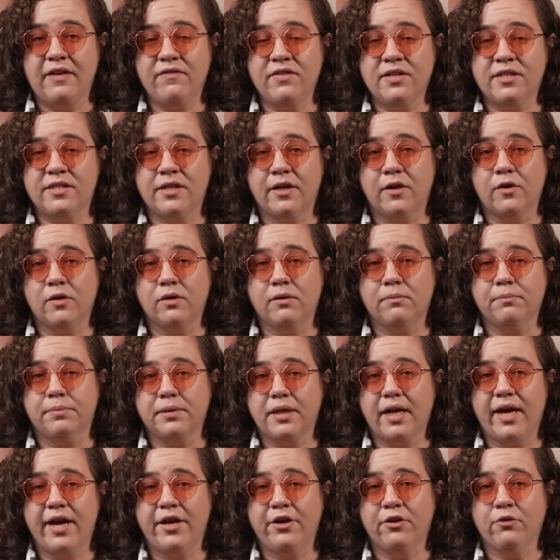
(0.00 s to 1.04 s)
Even so,
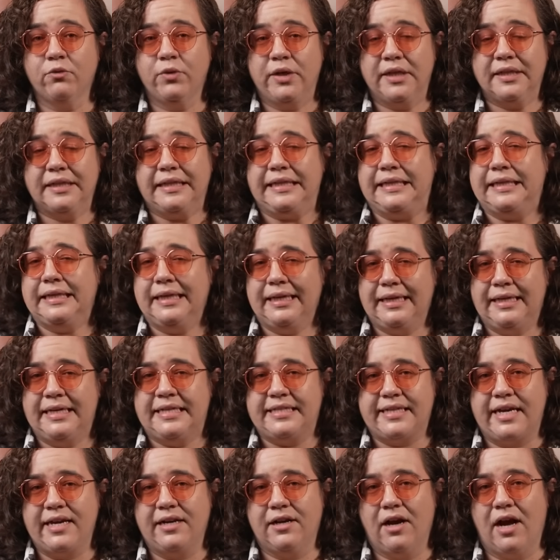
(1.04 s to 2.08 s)
blood really
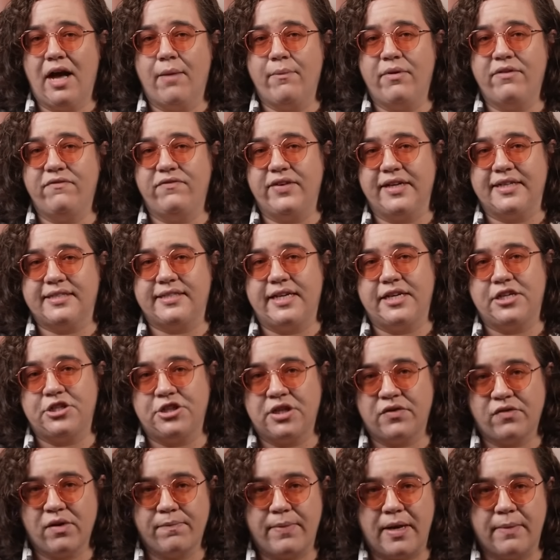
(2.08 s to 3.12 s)
is a common
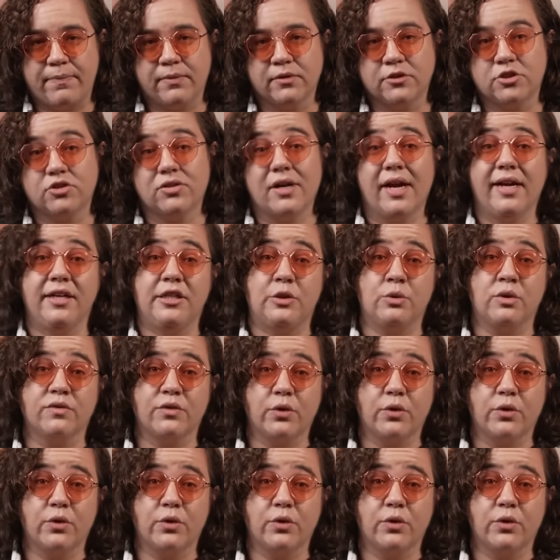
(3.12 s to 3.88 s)
fixation for people trying to